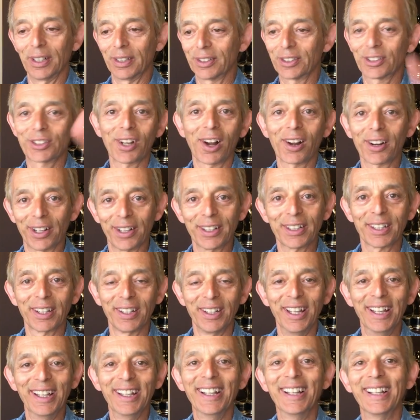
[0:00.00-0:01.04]
start it,
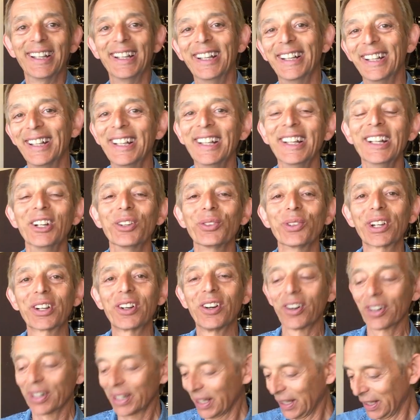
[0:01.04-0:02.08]

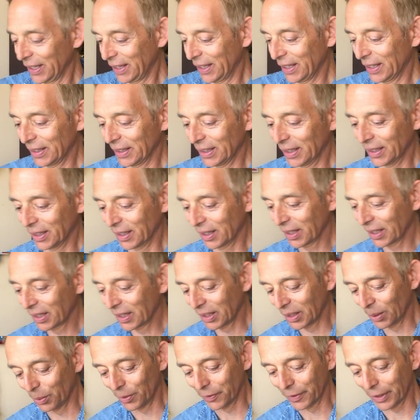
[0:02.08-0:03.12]
recording, and then
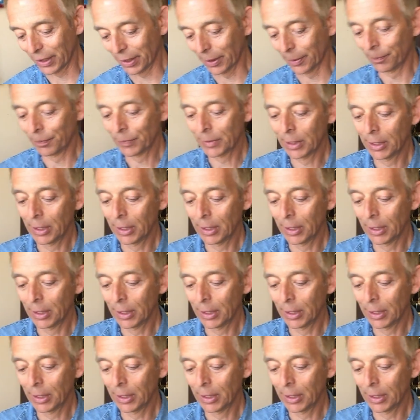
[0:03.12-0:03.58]
come over here.